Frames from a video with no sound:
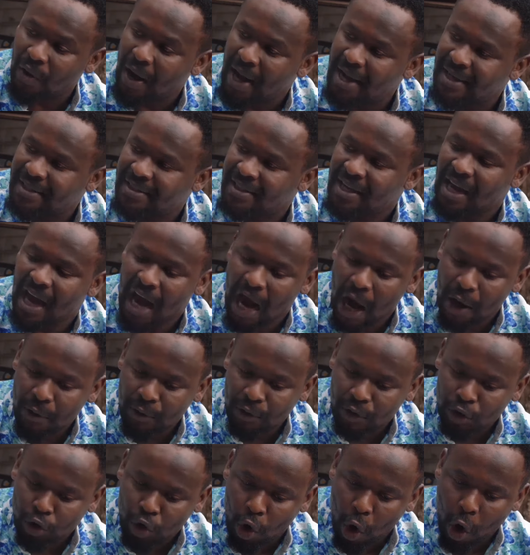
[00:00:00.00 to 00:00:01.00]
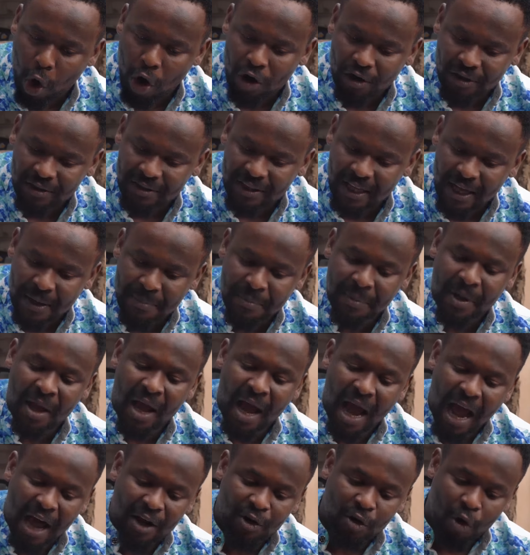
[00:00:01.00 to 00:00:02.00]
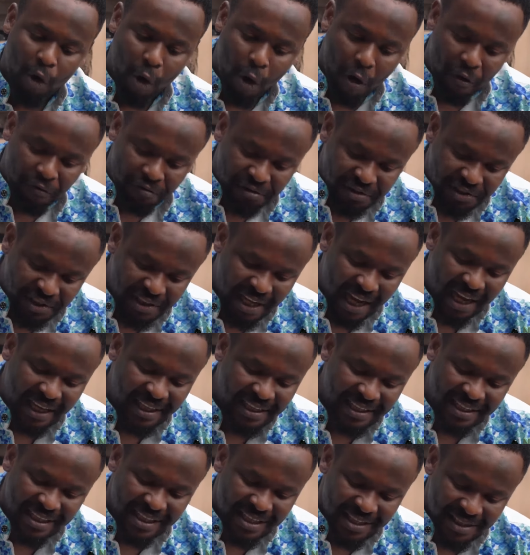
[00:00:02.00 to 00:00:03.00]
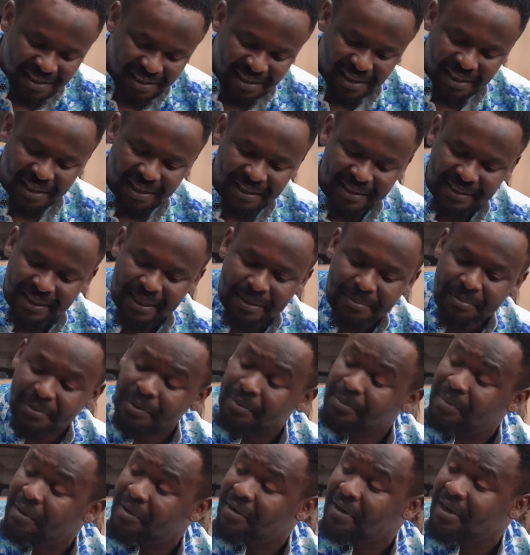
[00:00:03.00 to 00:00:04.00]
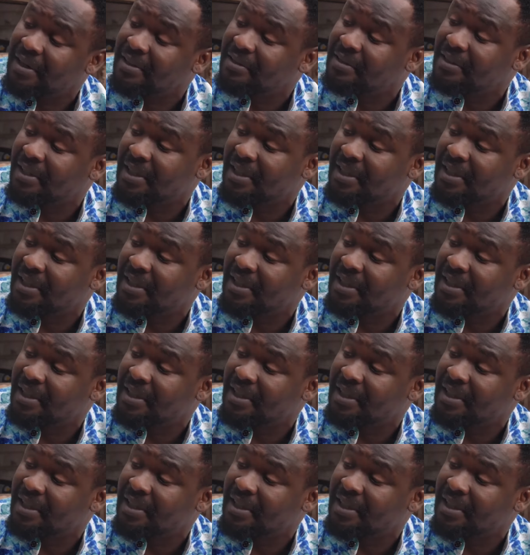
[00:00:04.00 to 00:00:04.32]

right, I will call them and officially tell them the burial